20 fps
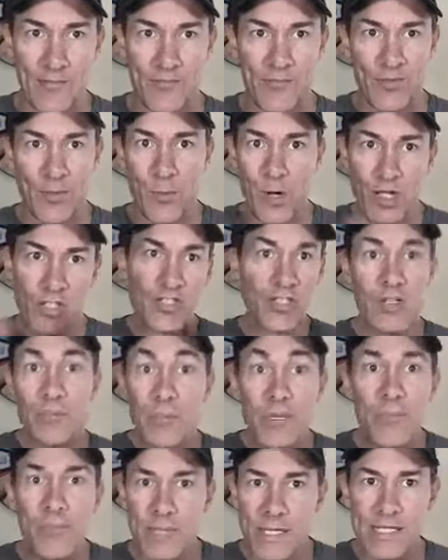Tomorrow's going to be
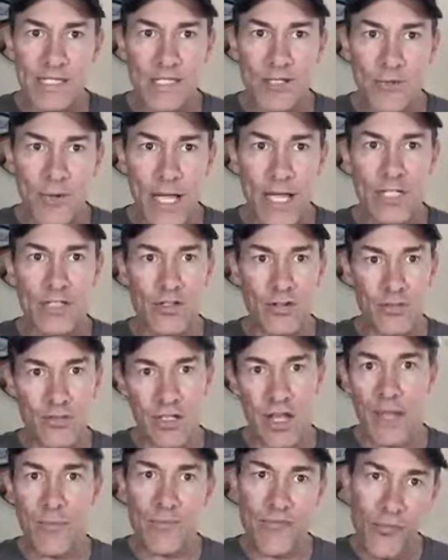busy, right? So the
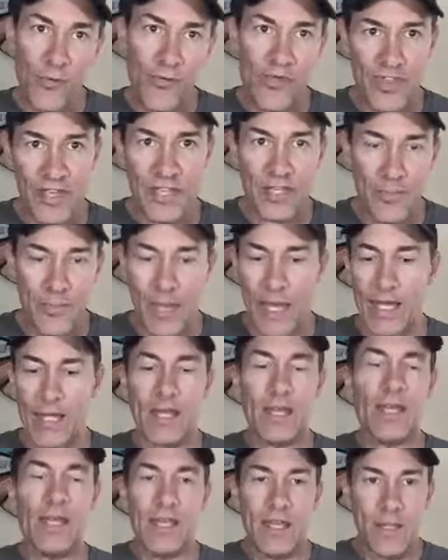night before, think about it
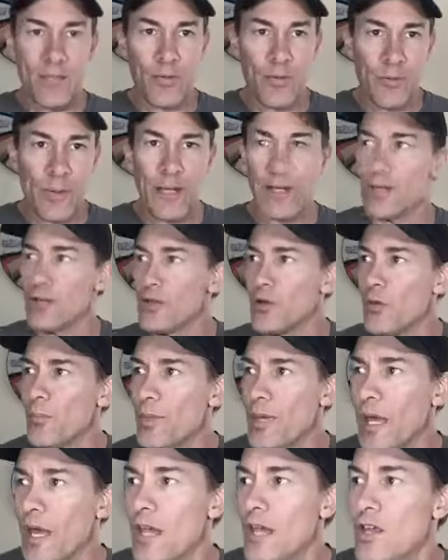and prepare a little
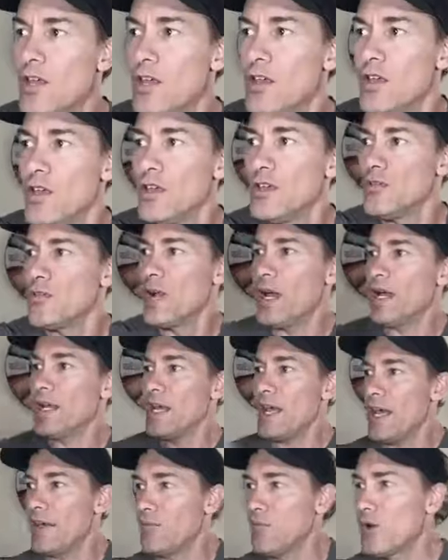bit. Right?
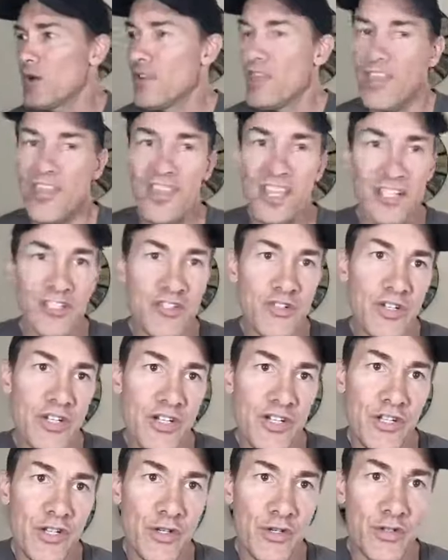And one of the things you
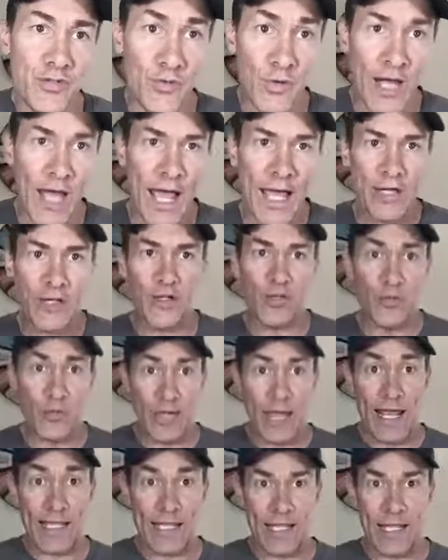can do is what I do when
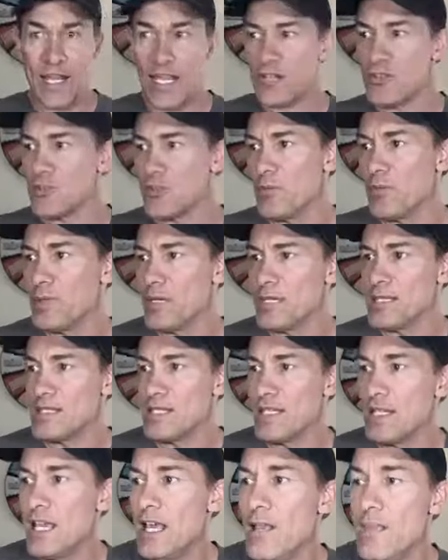I get extra
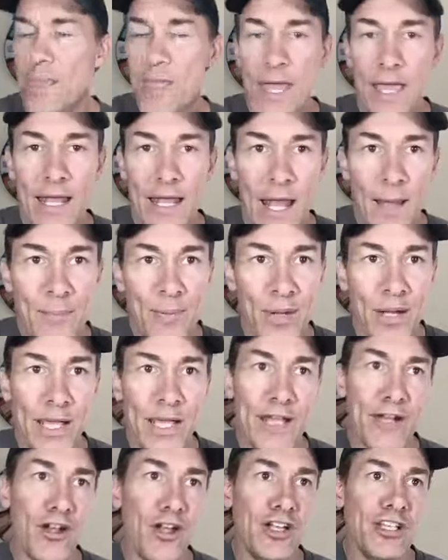busy, and I
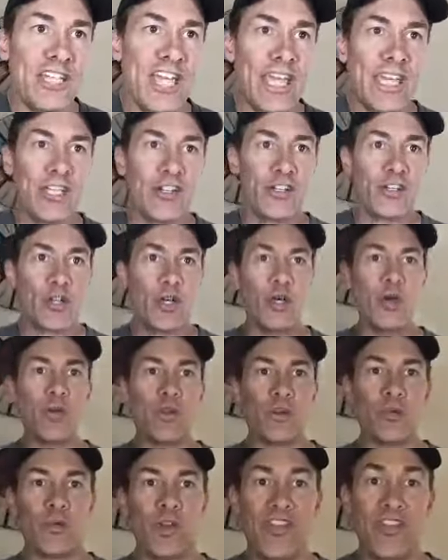plan on taking a cooler
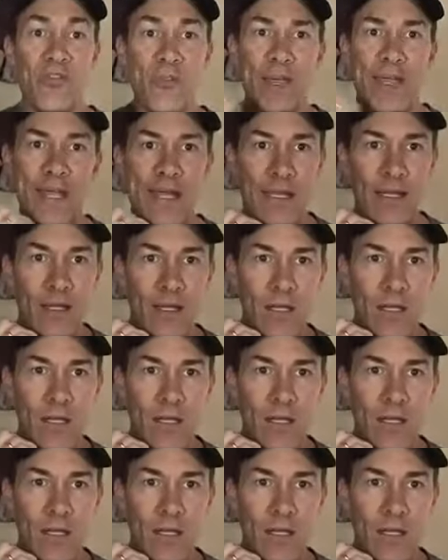with me.